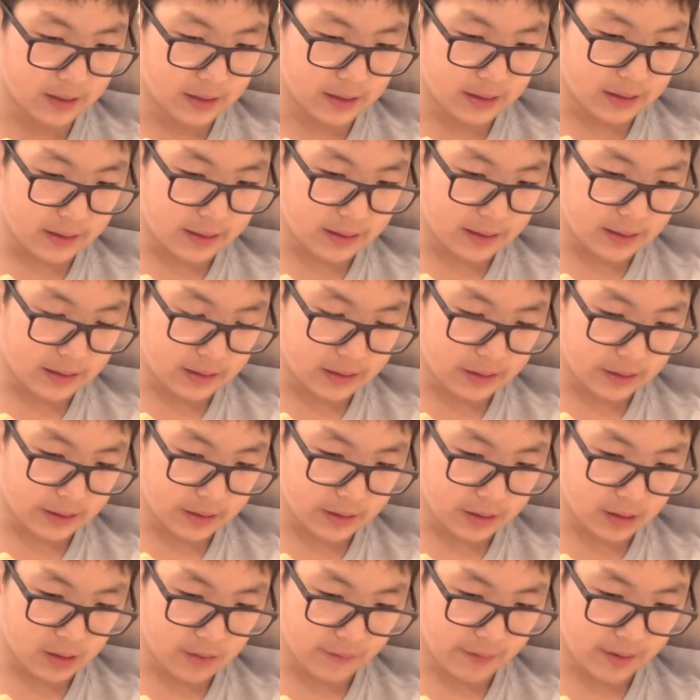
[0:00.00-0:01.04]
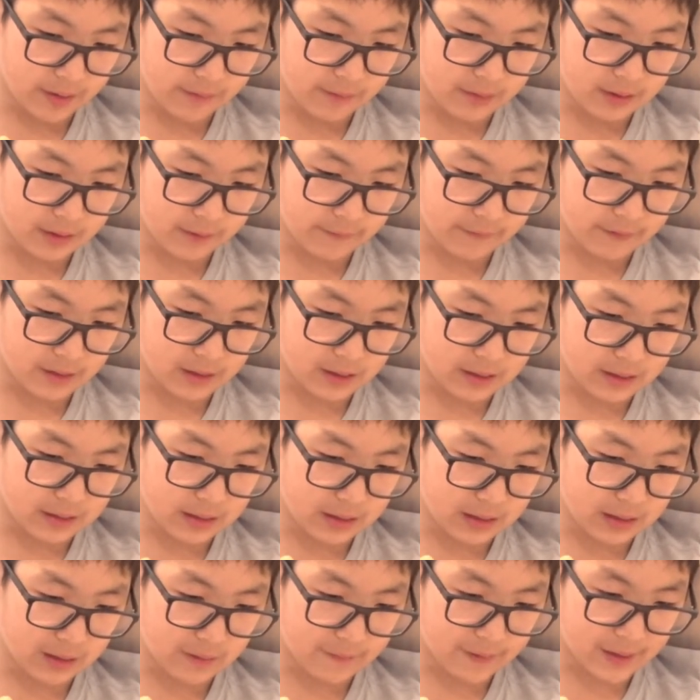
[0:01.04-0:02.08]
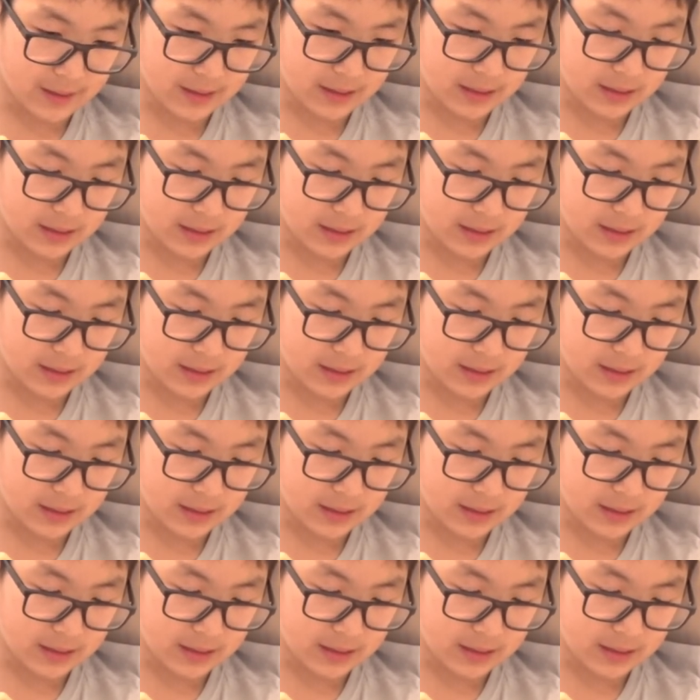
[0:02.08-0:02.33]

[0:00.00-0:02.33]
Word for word: and Jehoshaphat was afraid and set his face